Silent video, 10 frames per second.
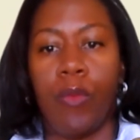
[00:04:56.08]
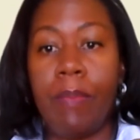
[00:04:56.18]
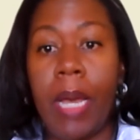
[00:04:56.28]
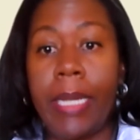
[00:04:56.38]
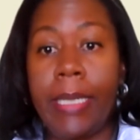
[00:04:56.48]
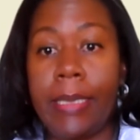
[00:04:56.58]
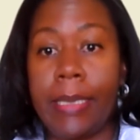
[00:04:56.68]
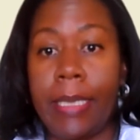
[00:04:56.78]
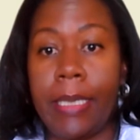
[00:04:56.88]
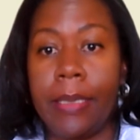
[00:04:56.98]

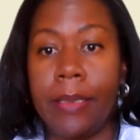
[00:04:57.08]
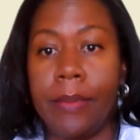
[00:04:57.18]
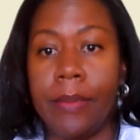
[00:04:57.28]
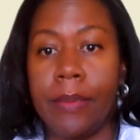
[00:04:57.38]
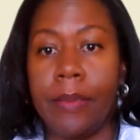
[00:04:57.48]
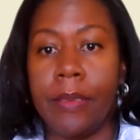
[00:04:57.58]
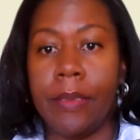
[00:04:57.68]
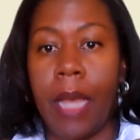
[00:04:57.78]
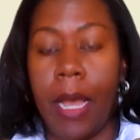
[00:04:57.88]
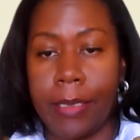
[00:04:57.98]
reminded
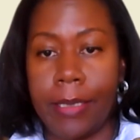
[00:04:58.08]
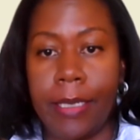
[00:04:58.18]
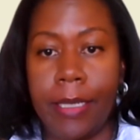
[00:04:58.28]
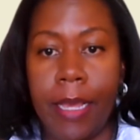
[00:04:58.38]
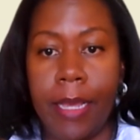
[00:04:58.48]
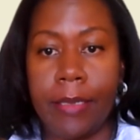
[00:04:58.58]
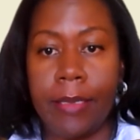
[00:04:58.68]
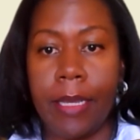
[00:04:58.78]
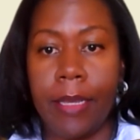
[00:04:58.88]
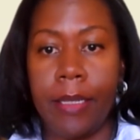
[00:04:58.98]
us
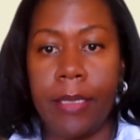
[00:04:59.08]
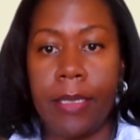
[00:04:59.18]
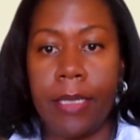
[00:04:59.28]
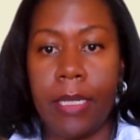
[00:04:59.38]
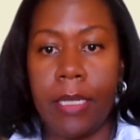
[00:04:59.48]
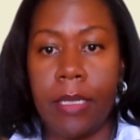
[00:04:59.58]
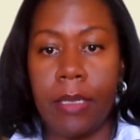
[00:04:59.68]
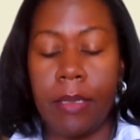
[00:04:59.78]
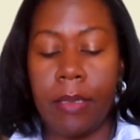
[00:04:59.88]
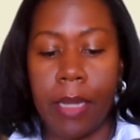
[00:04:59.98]
that this
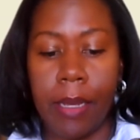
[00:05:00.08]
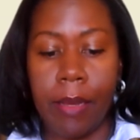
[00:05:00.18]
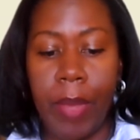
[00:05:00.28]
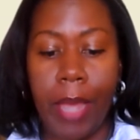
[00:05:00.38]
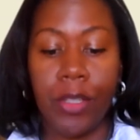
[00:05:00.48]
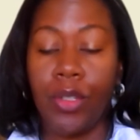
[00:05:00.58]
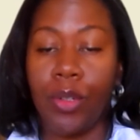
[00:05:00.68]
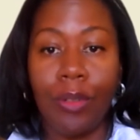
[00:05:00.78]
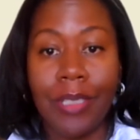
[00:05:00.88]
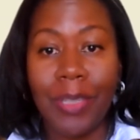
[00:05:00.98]
is
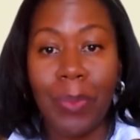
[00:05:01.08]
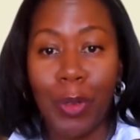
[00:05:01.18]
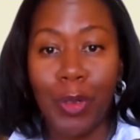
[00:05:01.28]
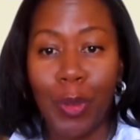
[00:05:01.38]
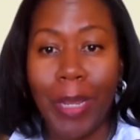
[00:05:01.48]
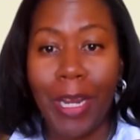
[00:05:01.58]
Pastoral and Spiritual